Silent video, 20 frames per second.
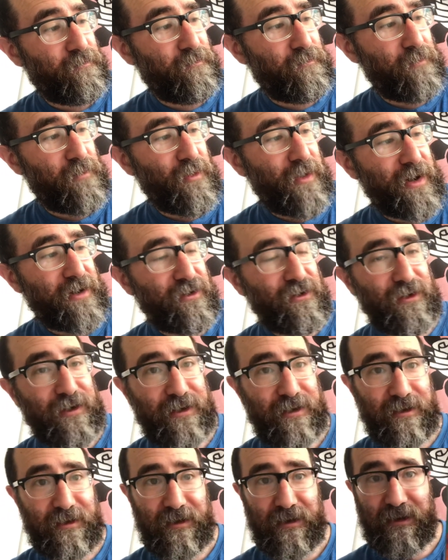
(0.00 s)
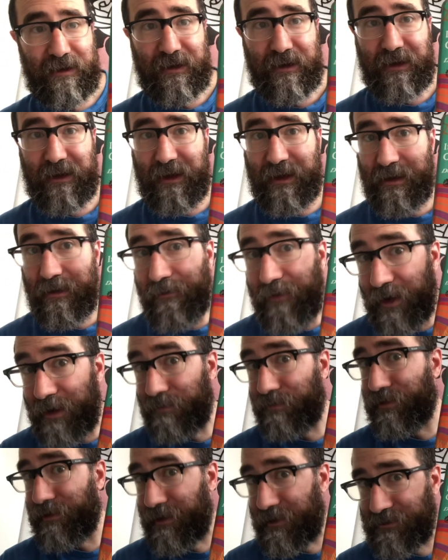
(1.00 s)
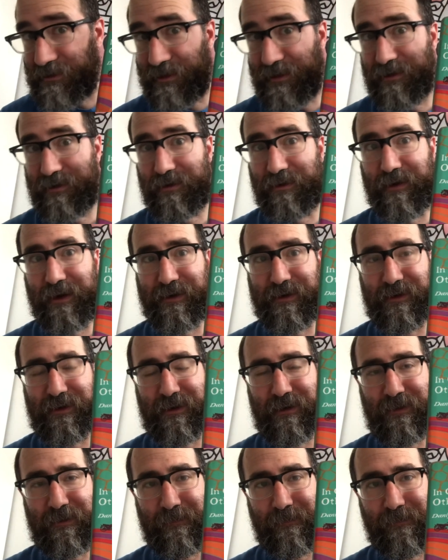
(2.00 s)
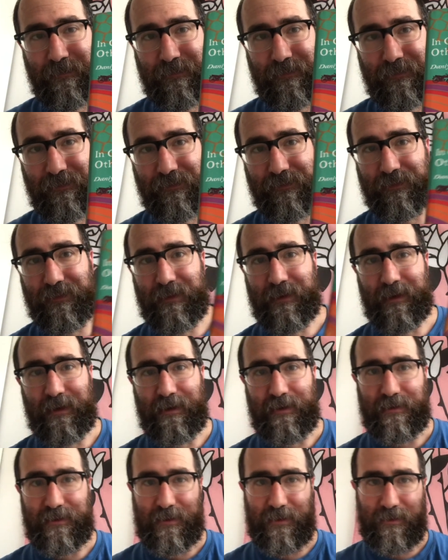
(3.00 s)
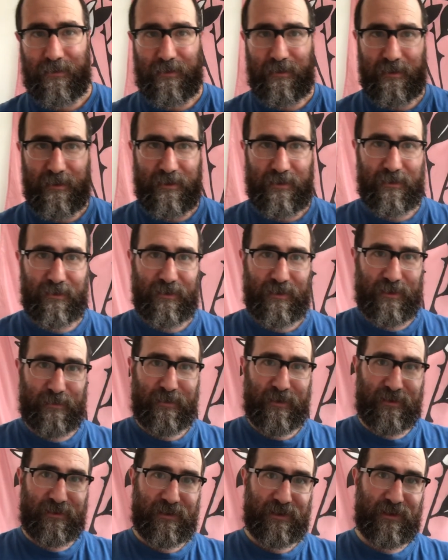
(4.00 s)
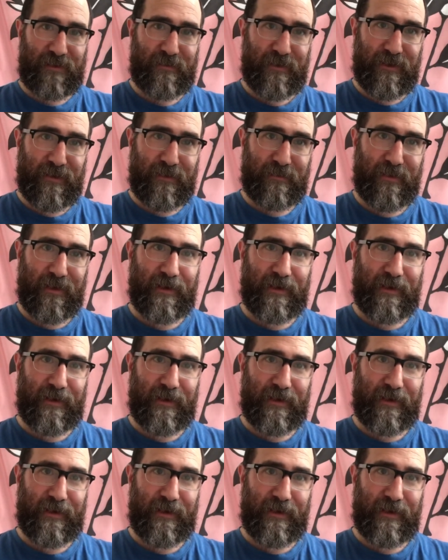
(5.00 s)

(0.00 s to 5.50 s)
Mueenuddin, if I am pronouncing it correctly. So these are going to be on the TBR